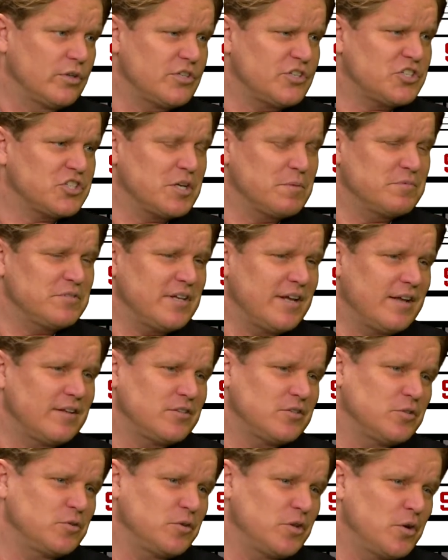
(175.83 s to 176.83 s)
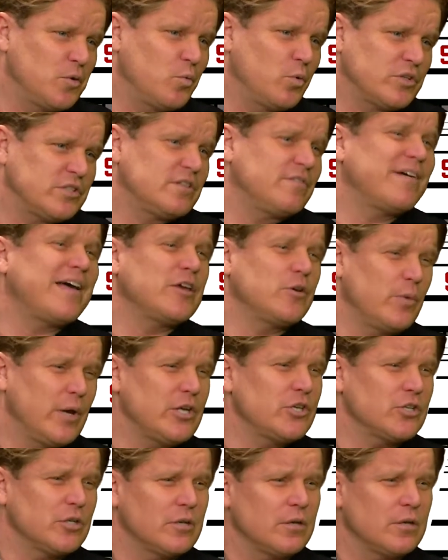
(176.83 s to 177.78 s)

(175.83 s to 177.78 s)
It just comes down to what's the valuation?